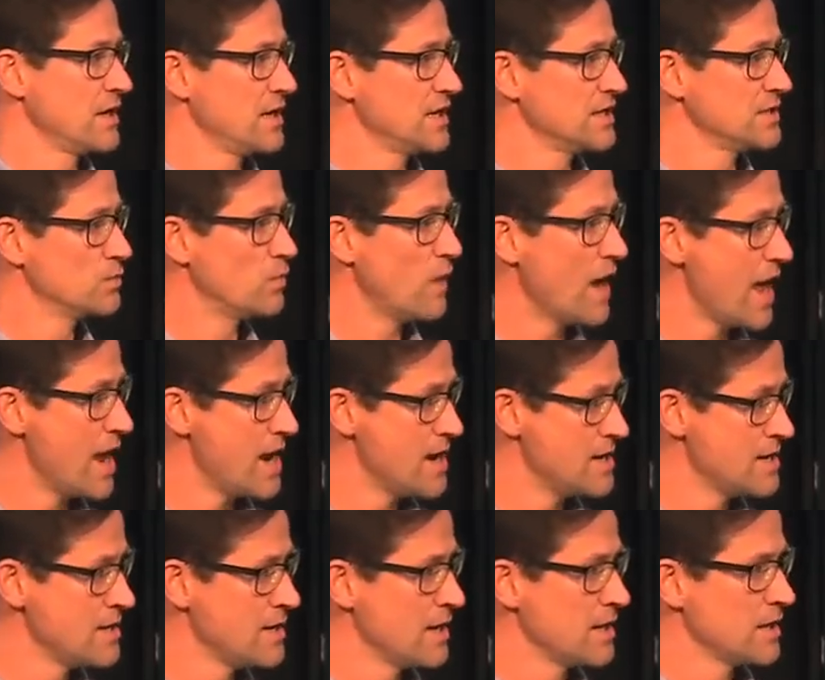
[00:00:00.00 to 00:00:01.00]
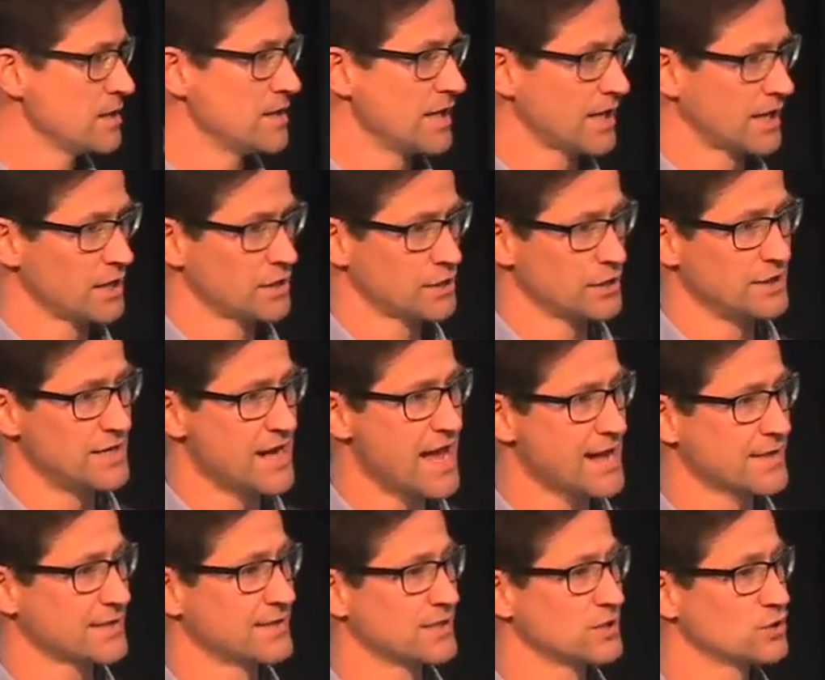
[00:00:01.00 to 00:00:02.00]
It's when they can
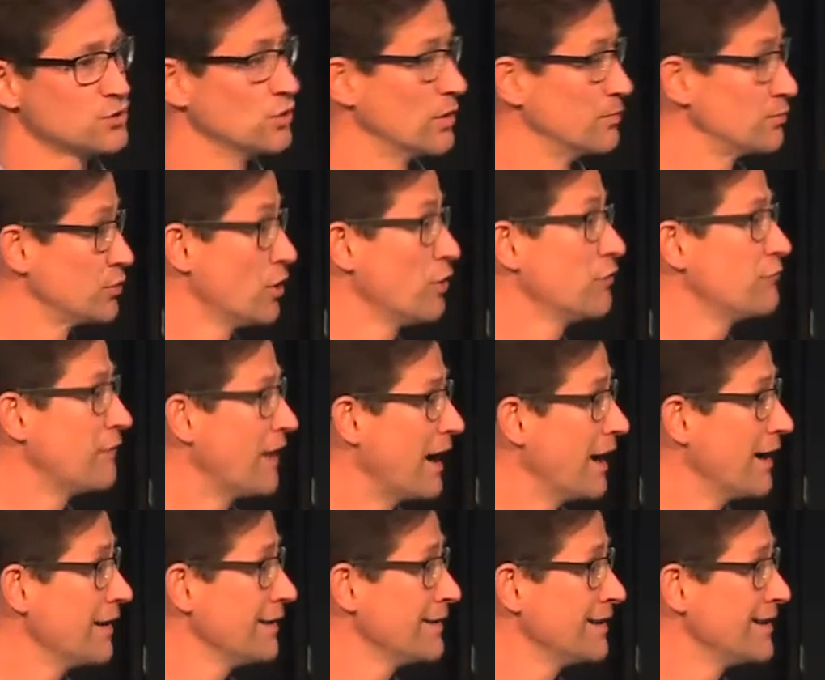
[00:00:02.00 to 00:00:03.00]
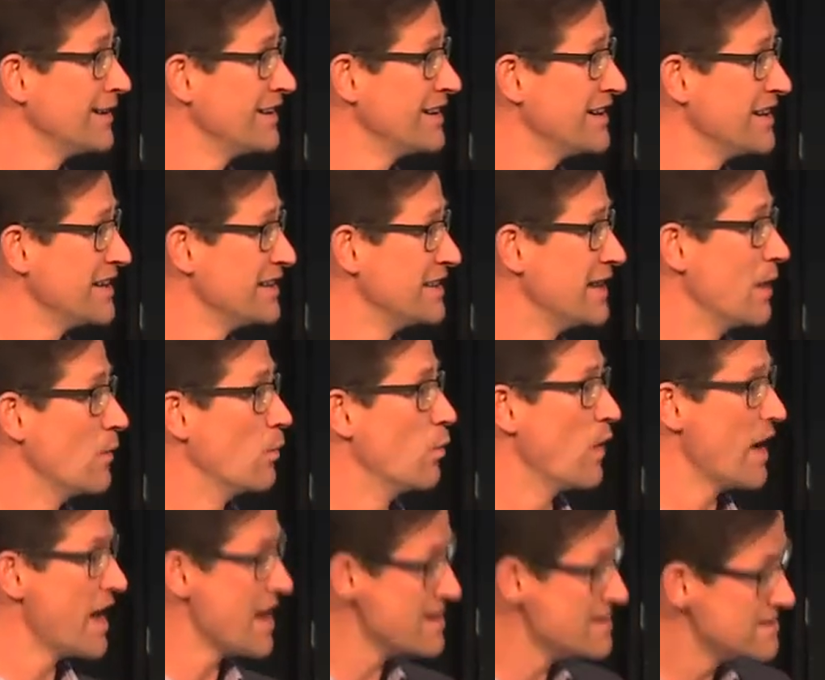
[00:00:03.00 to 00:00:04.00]
connect it to a profile that
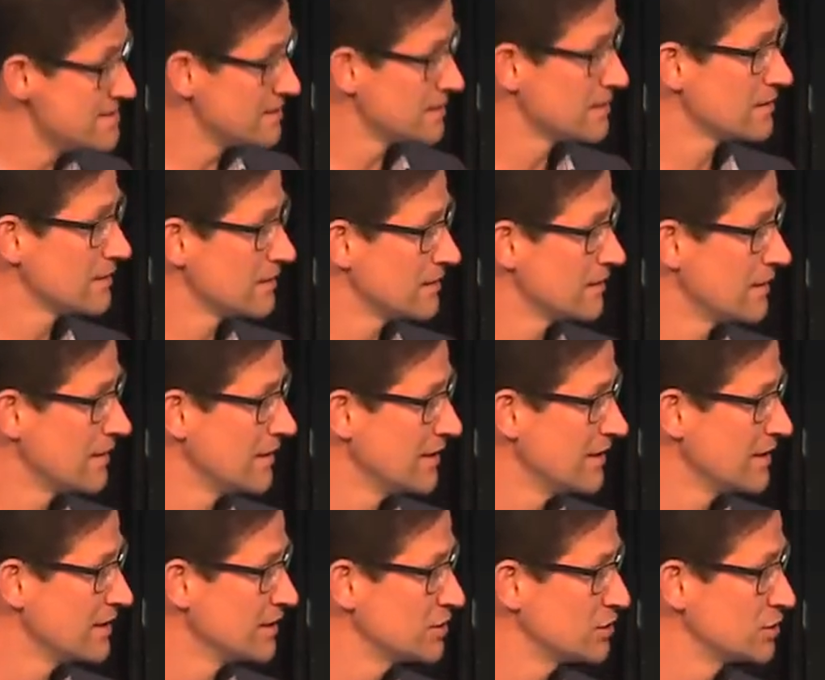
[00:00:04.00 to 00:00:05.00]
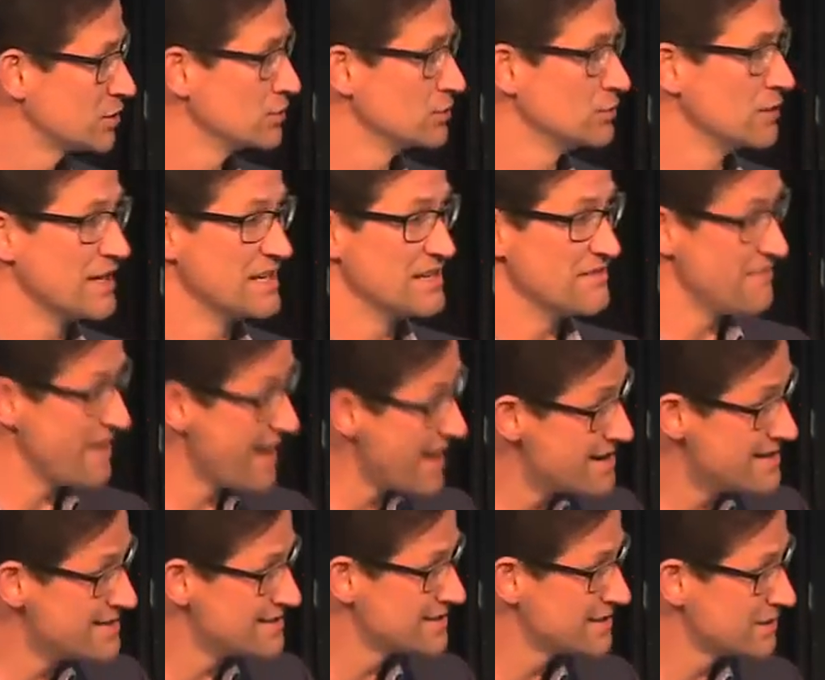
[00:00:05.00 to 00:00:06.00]
went to an
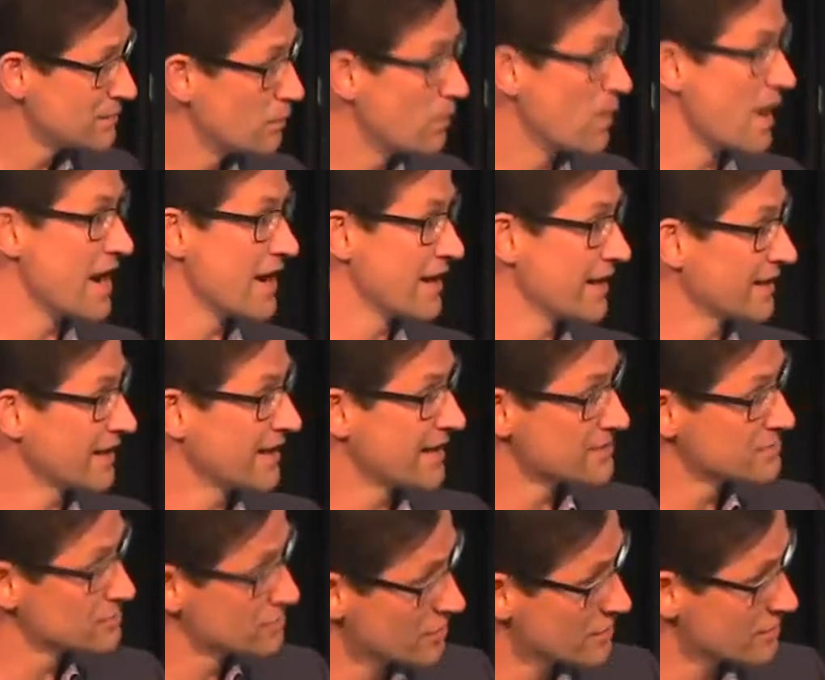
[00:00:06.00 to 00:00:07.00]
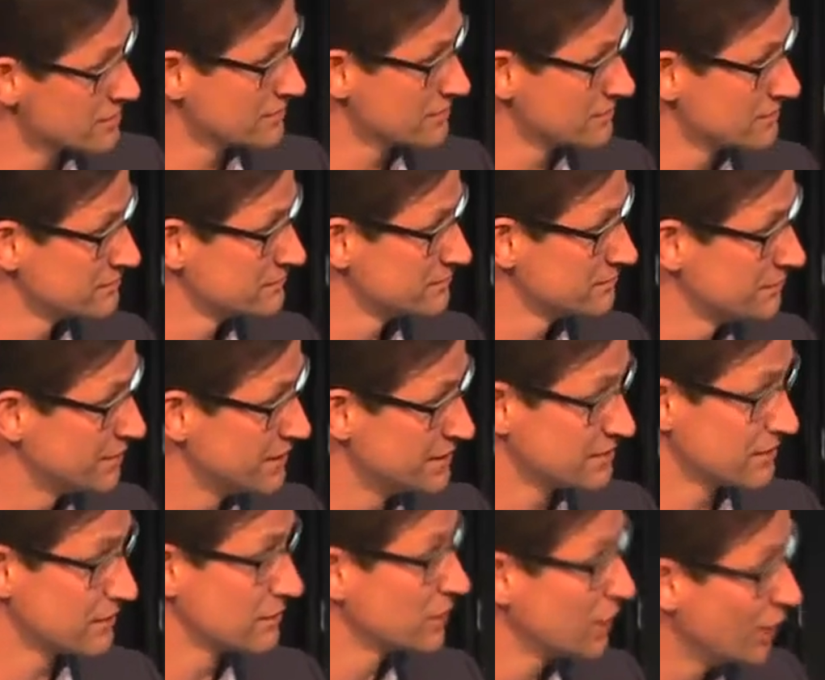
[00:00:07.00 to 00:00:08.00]
event wearing a certain
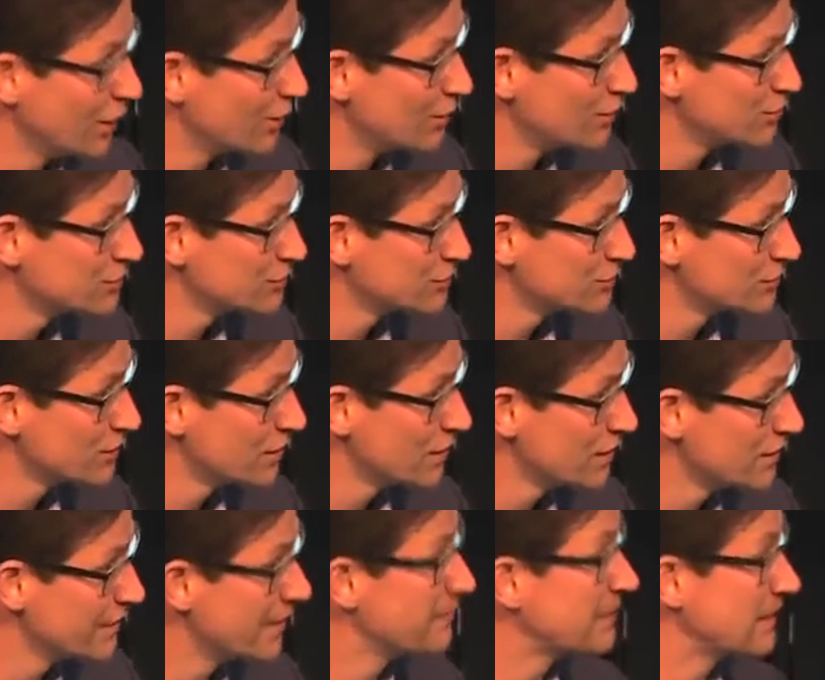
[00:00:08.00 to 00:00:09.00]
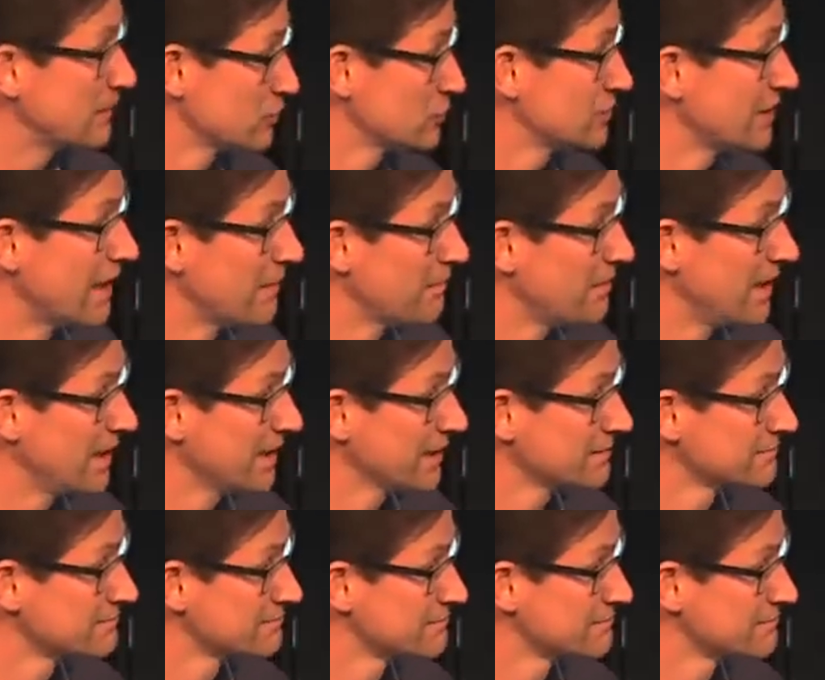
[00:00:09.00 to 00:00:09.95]
piece of clothes that people start buying.